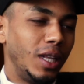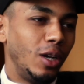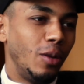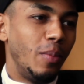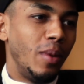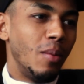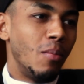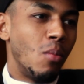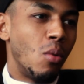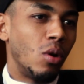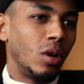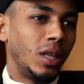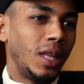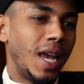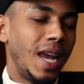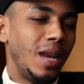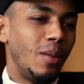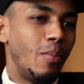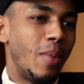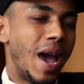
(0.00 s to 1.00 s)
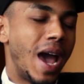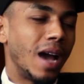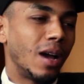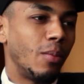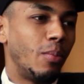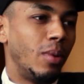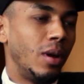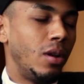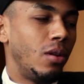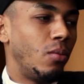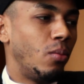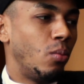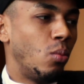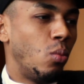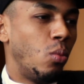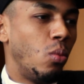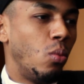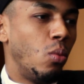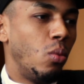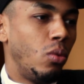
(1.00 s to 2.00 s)
little bit more laid back, but
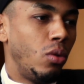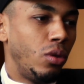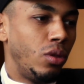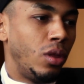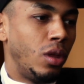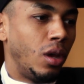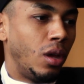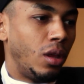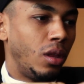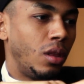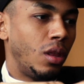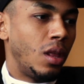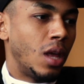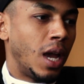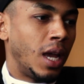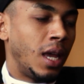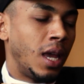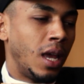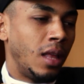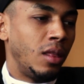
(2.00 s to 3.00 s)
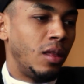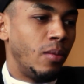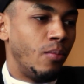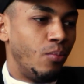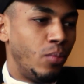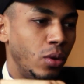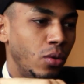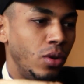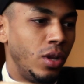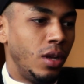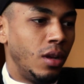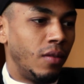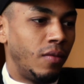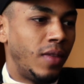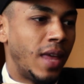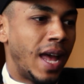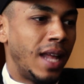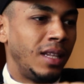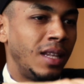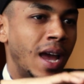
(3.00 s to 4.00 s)
the beauty
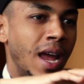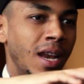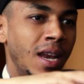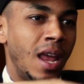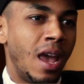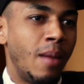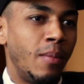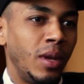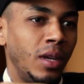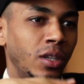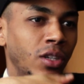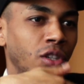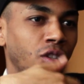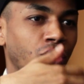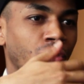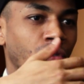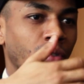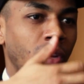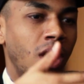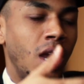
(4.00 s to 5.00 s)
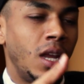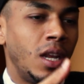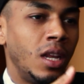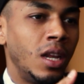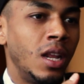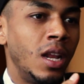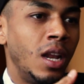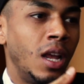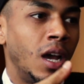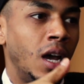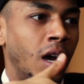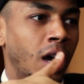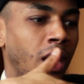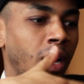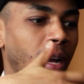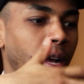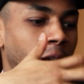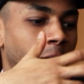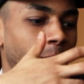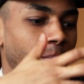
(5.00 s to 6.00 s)
of that dynamic just created
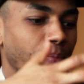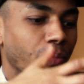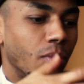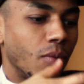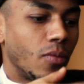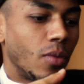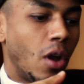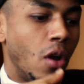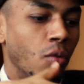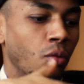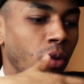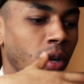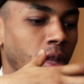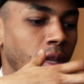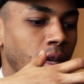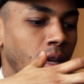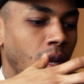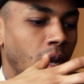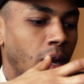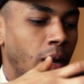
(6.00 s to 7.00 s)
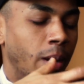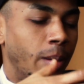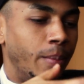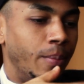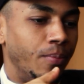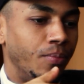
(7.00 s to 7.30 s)
a really